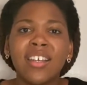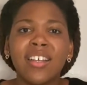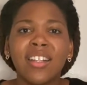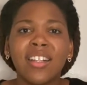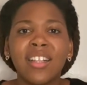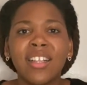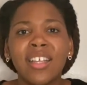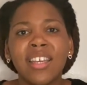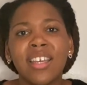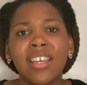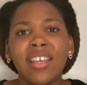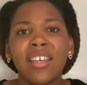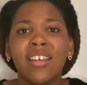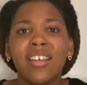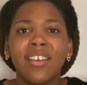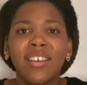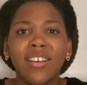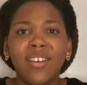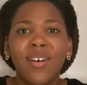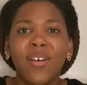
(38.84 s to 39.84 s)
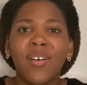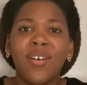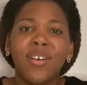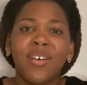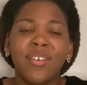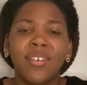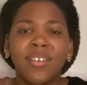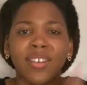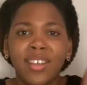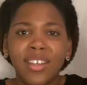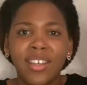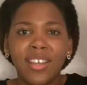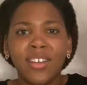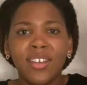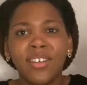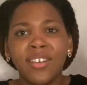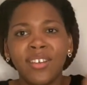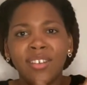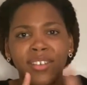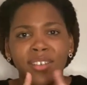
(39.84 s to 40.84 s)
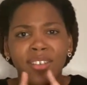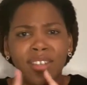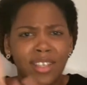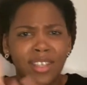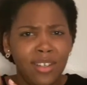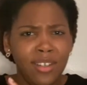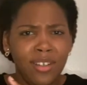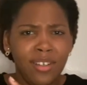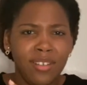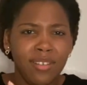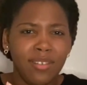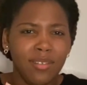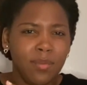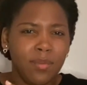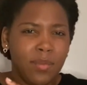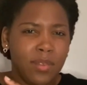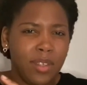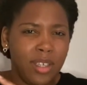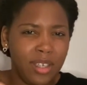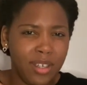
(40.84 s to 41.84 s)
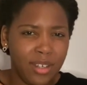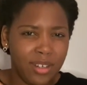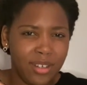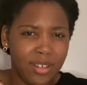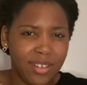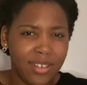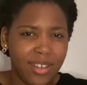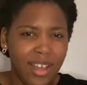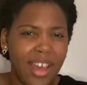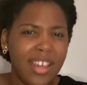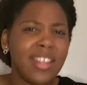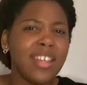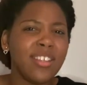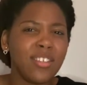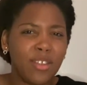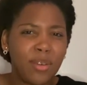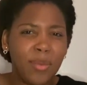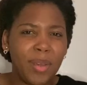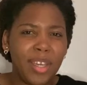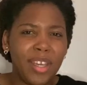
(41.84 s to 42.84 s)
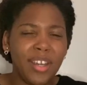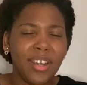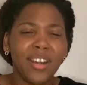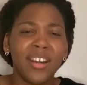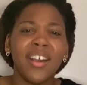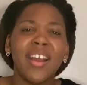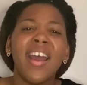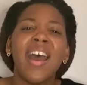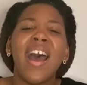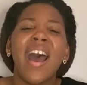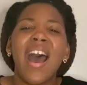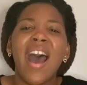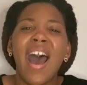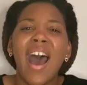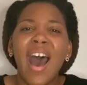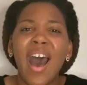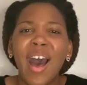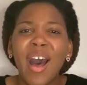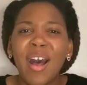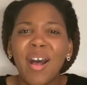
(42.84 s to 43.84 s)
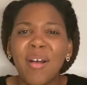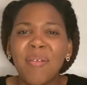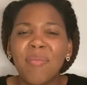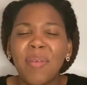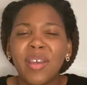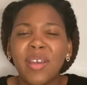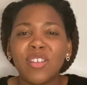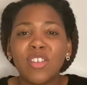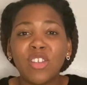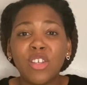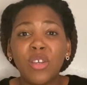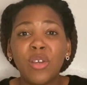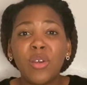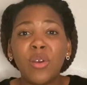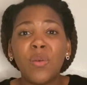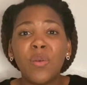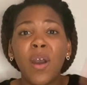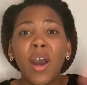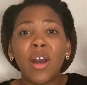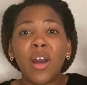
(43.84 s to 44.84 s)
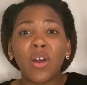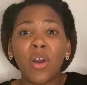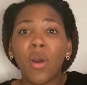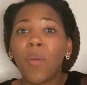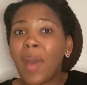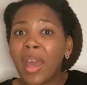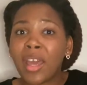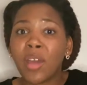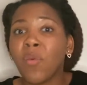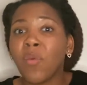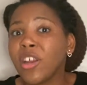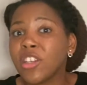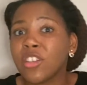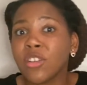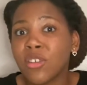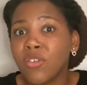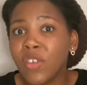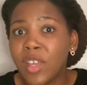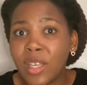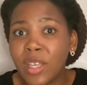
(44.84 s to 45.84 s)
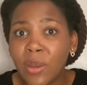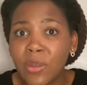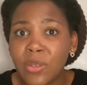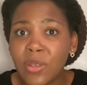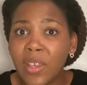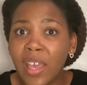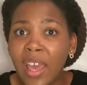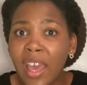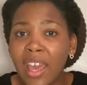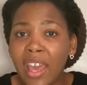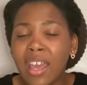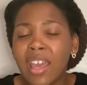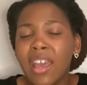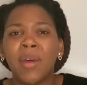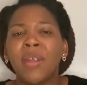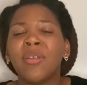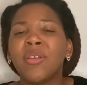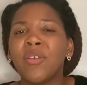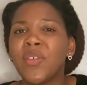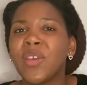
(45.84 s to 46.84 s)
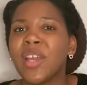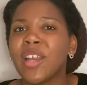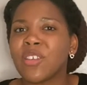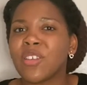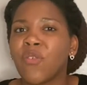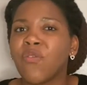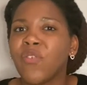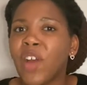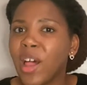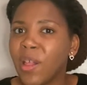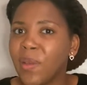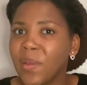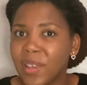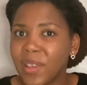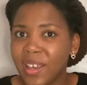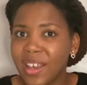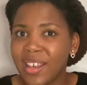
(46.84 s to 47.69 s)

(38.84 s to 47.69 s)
click here. I think it's gonna be here. To go back and watch those videos, okay? I don't know if you guys are following